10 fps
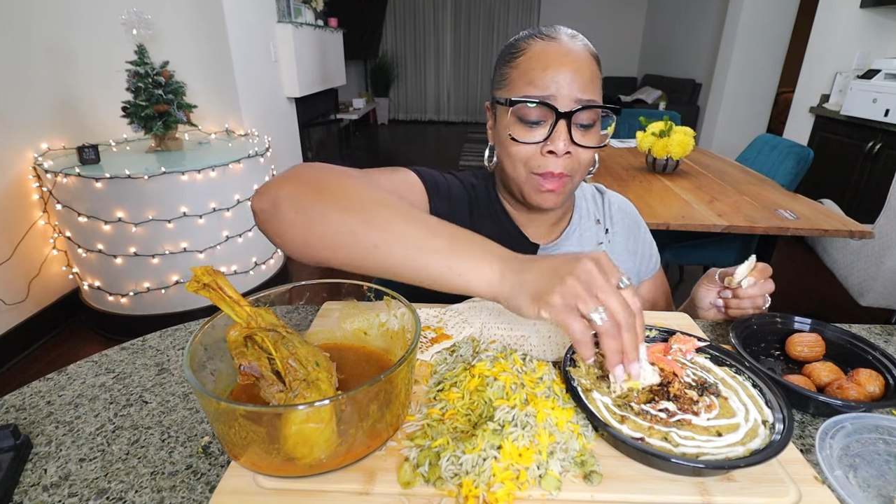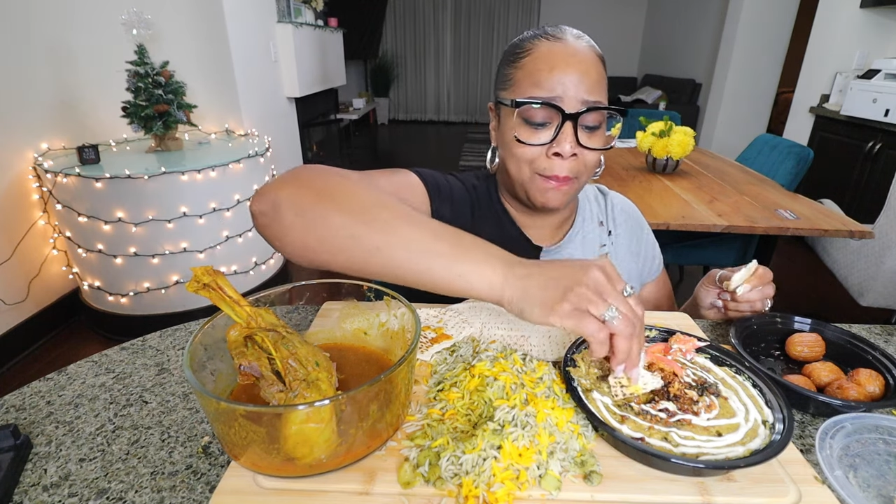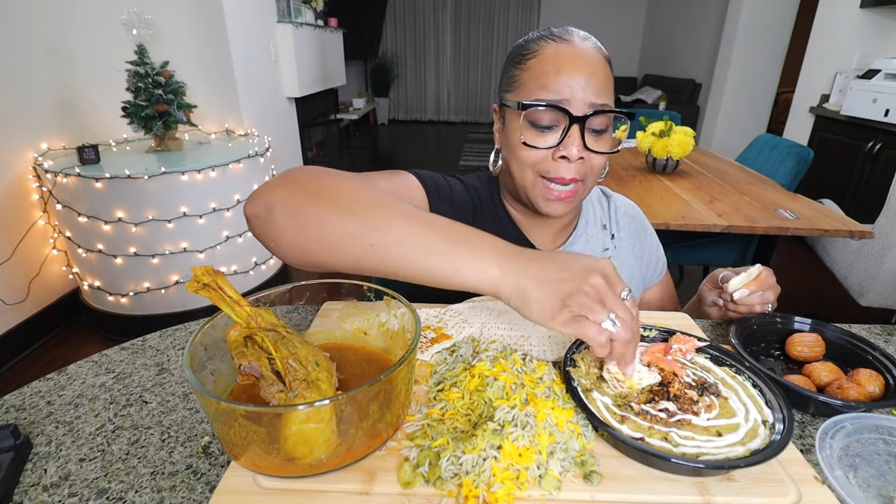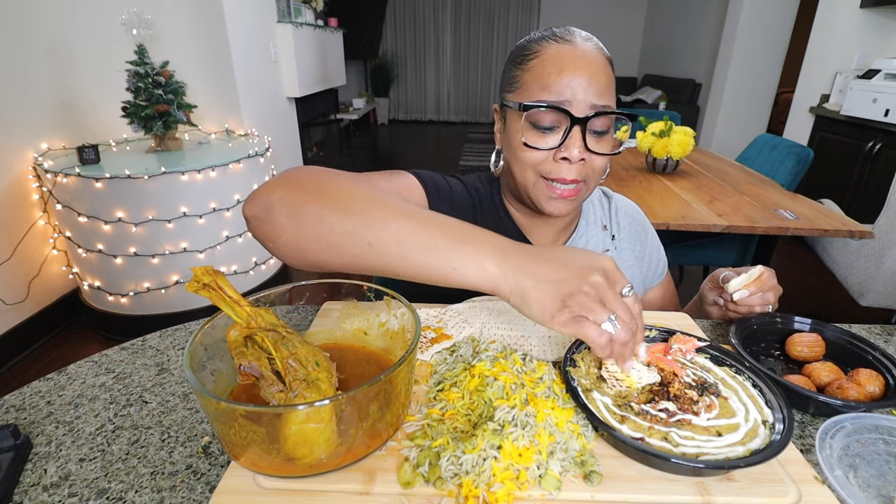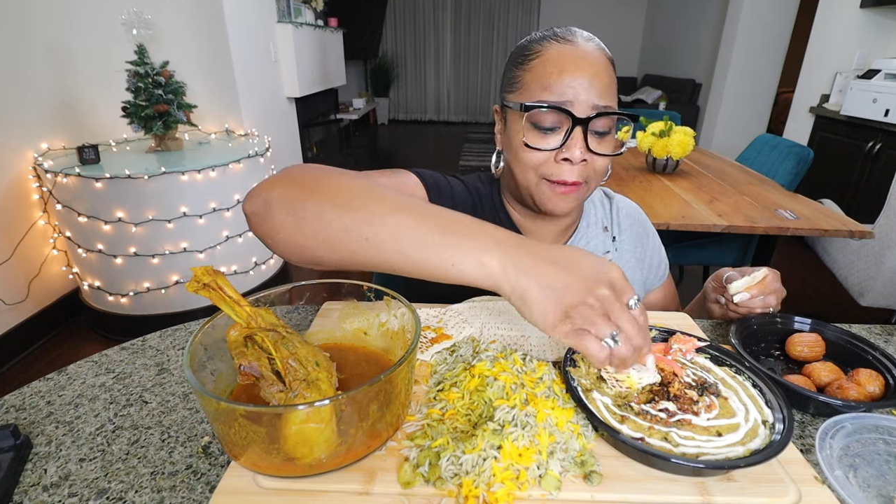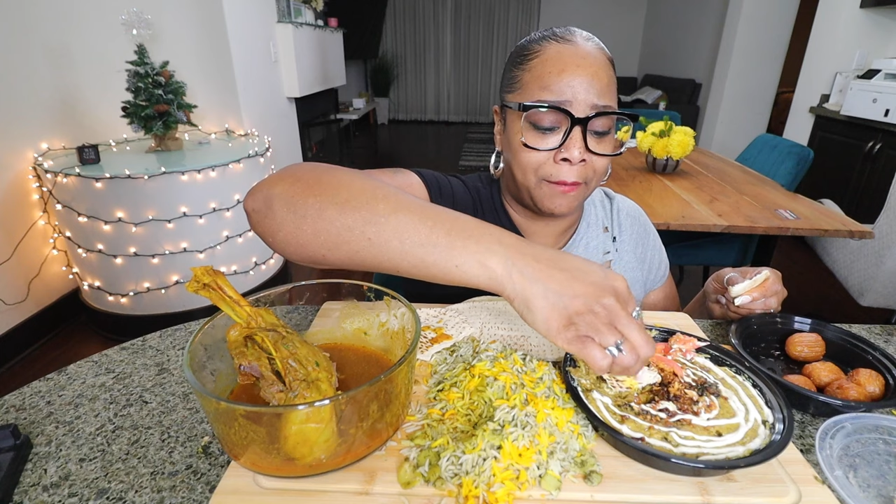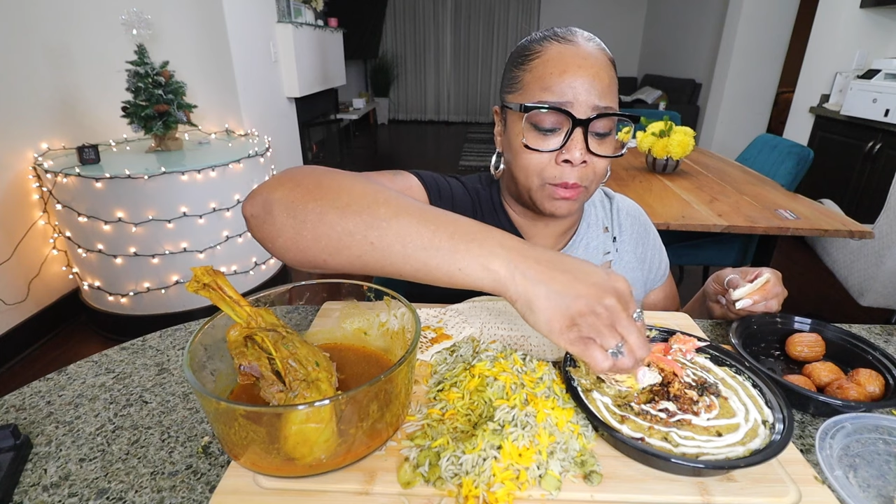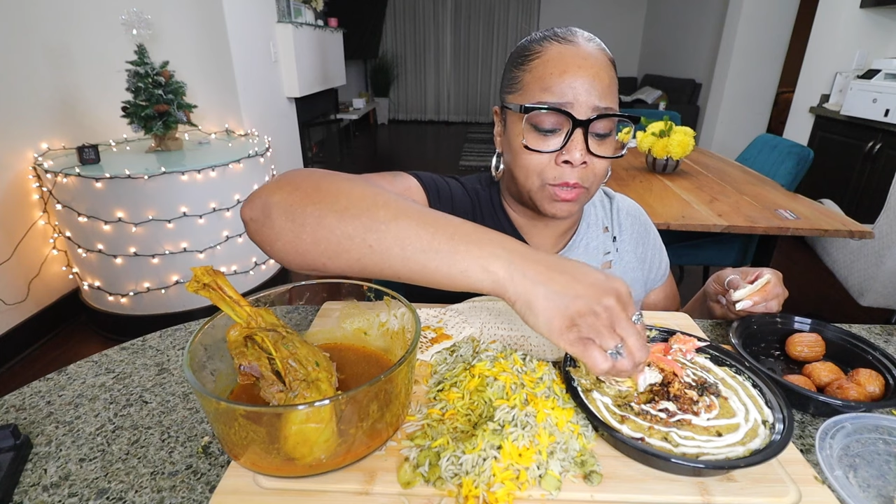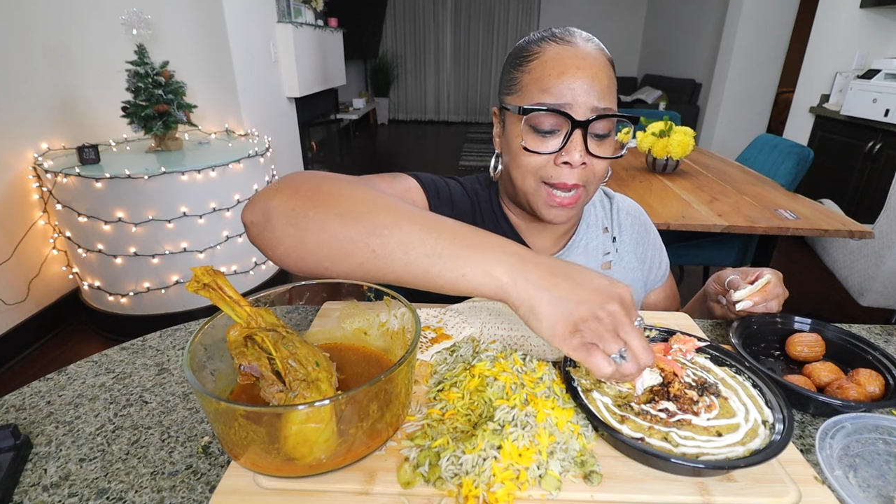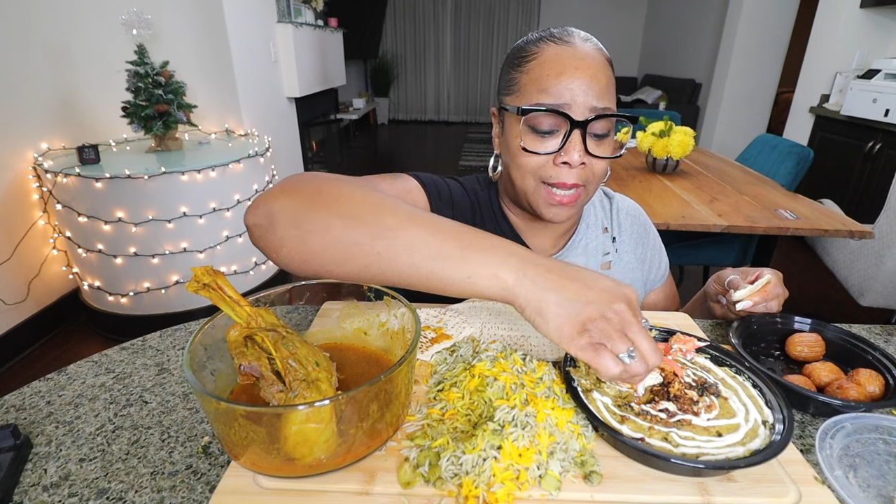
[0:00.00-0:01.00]
But I
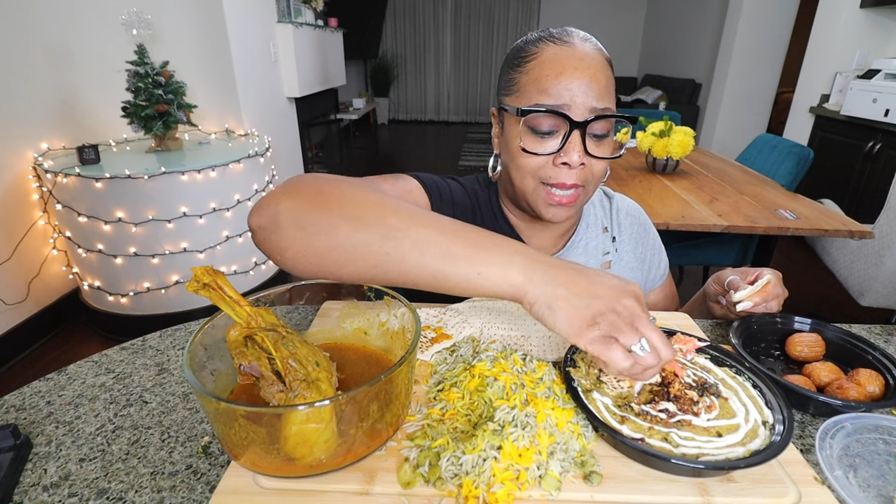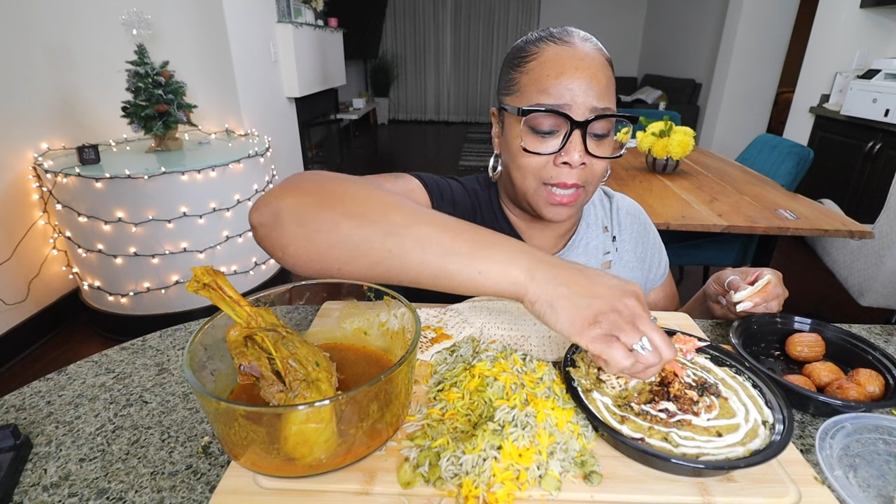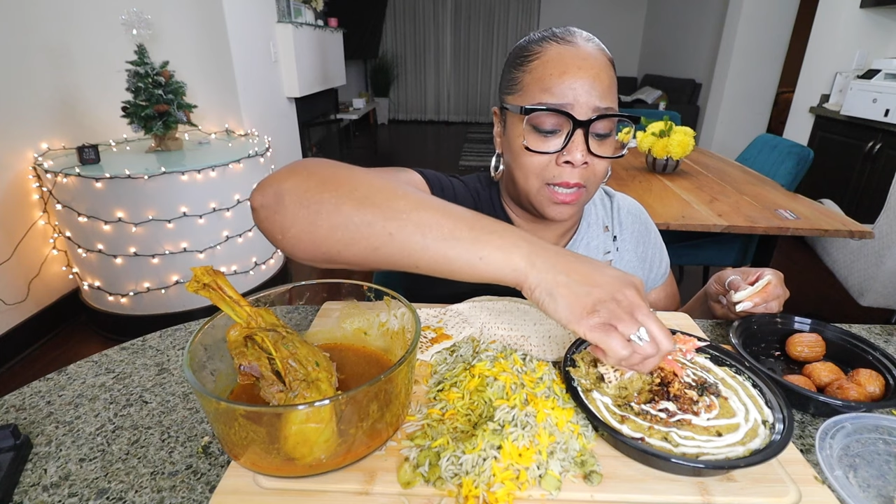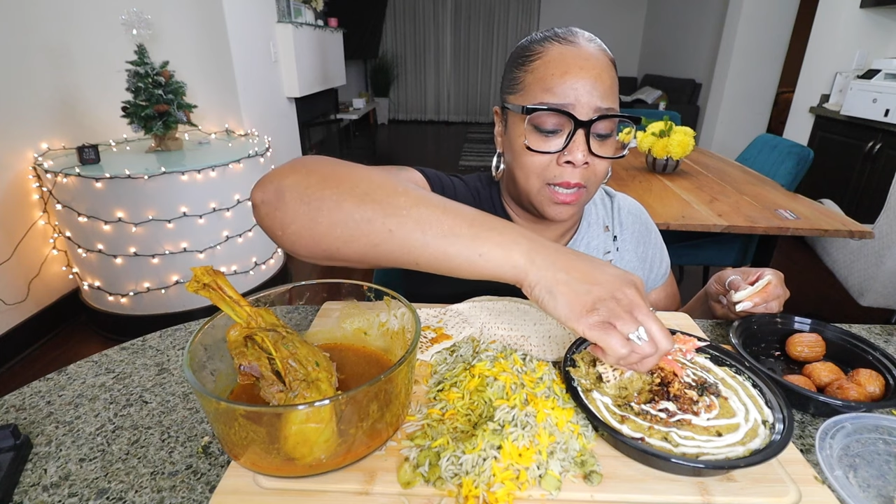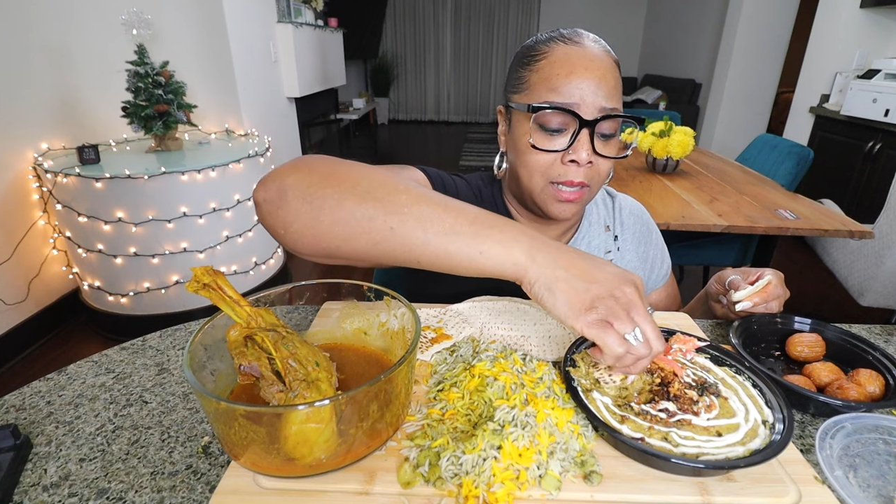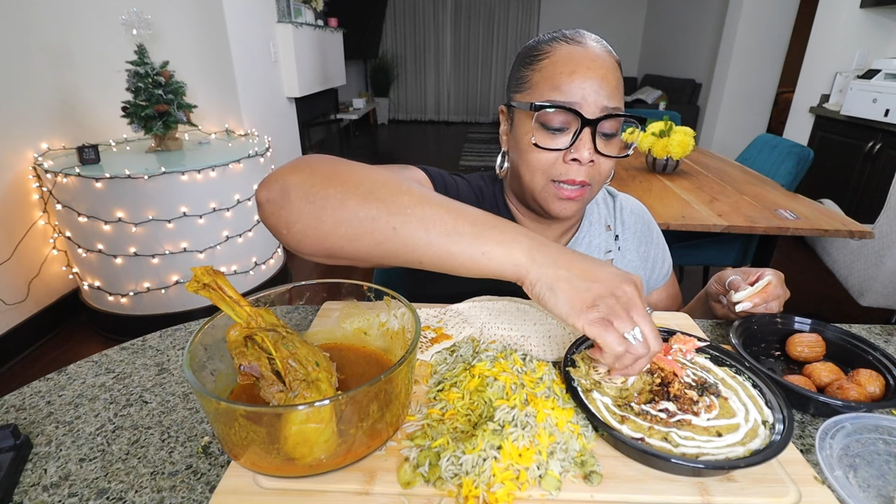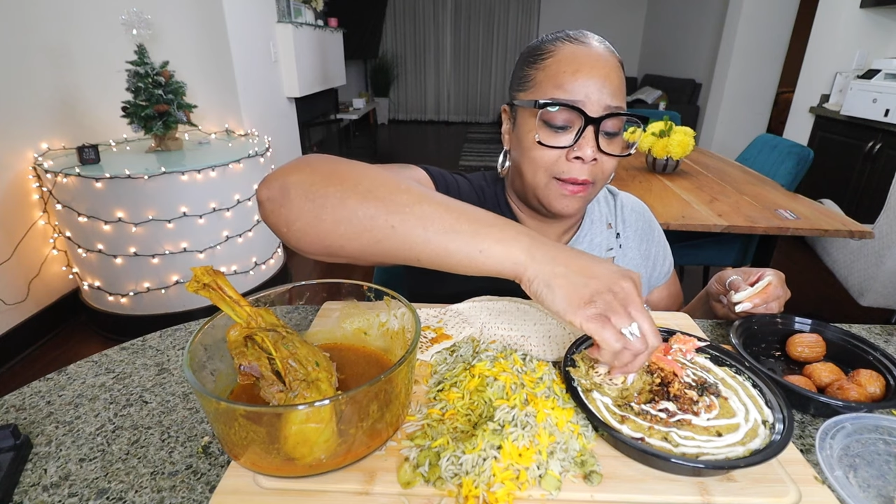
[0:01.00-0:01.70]
definitely will try it again.